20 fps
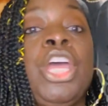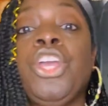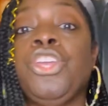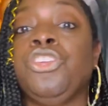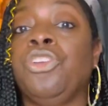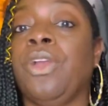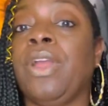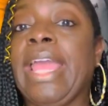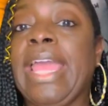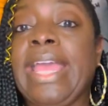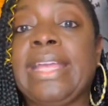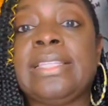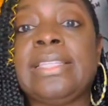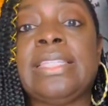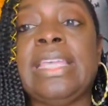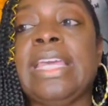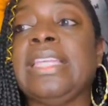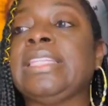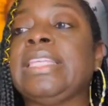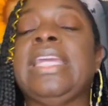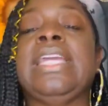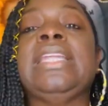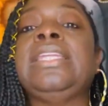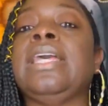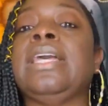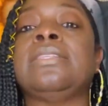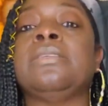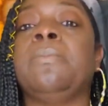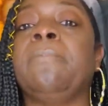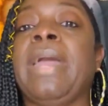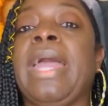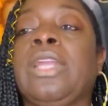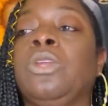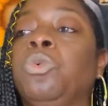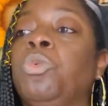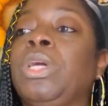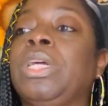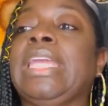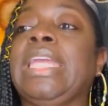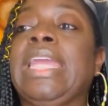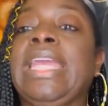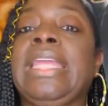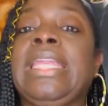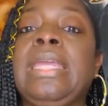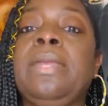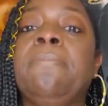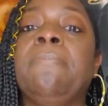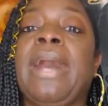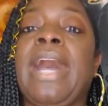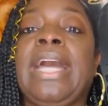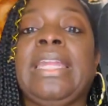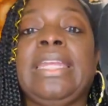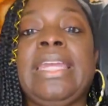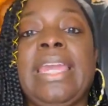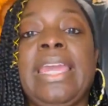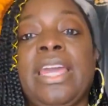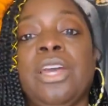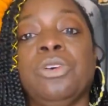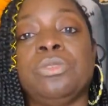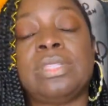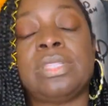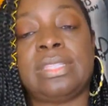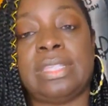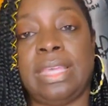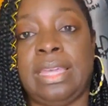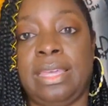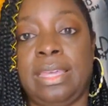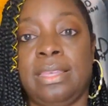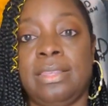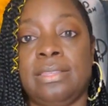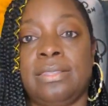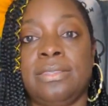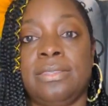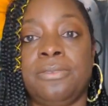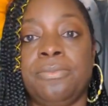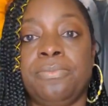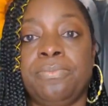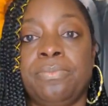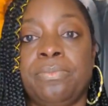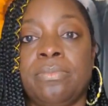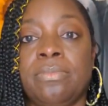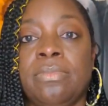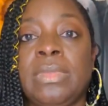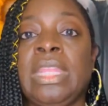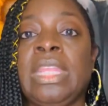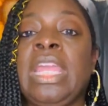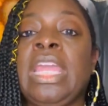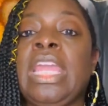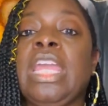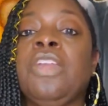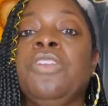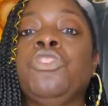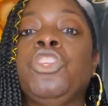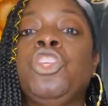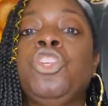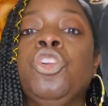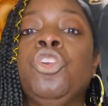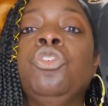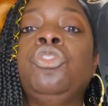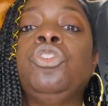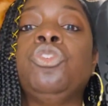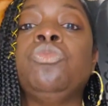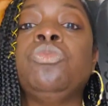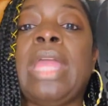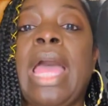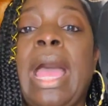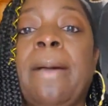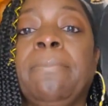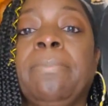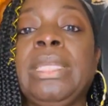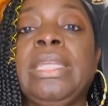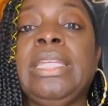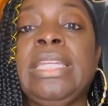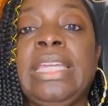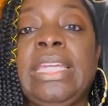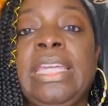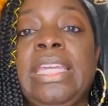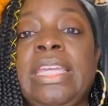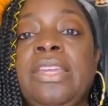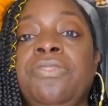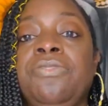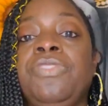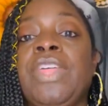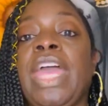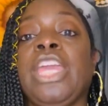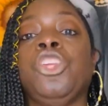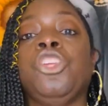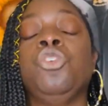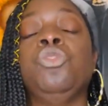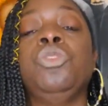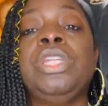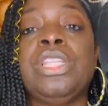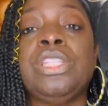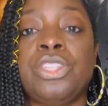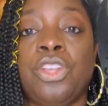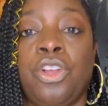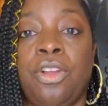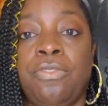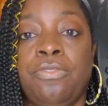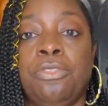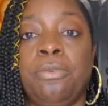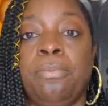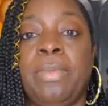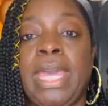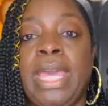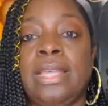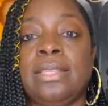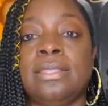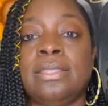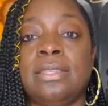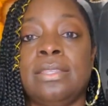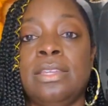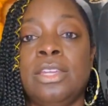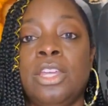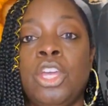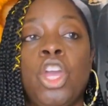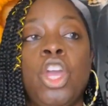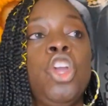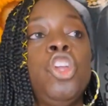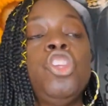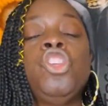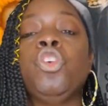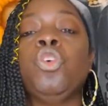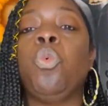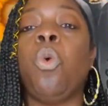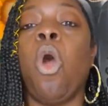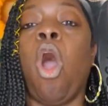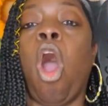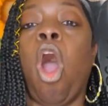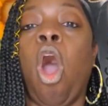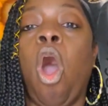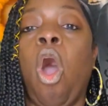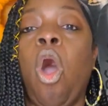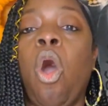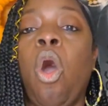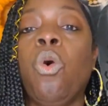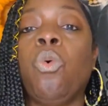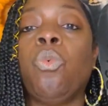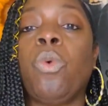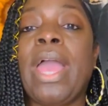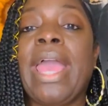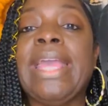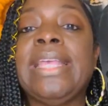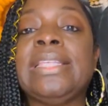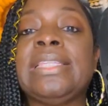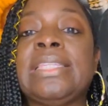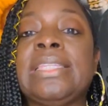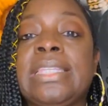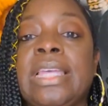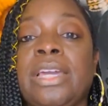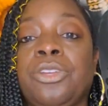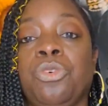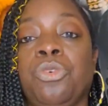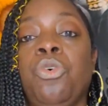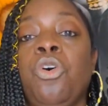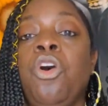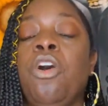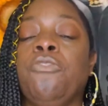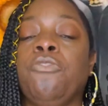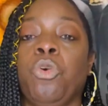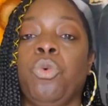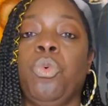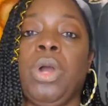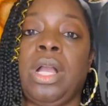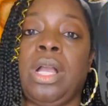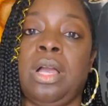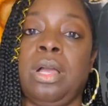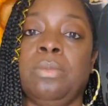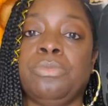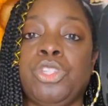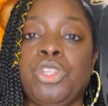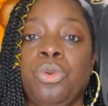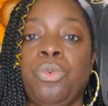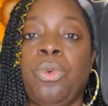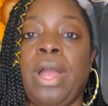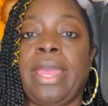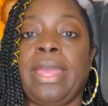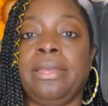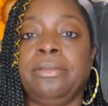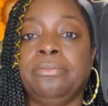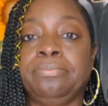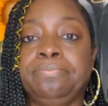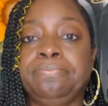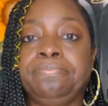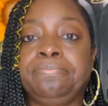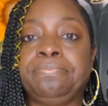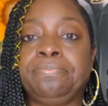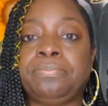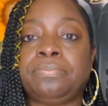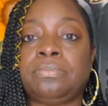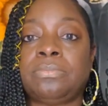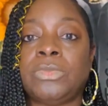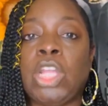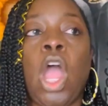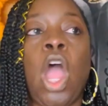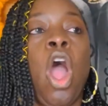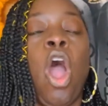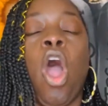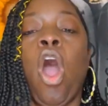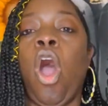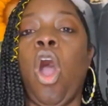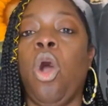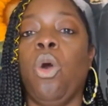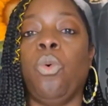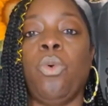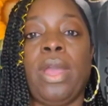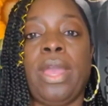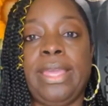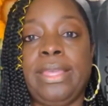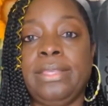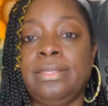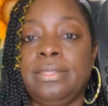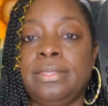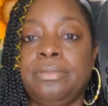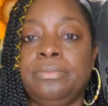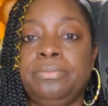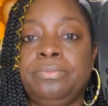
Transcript: your ex says. It doesn't matter what anybody else says. If you do not believe that you deserve the best, you will always settle for what comes your way. Always.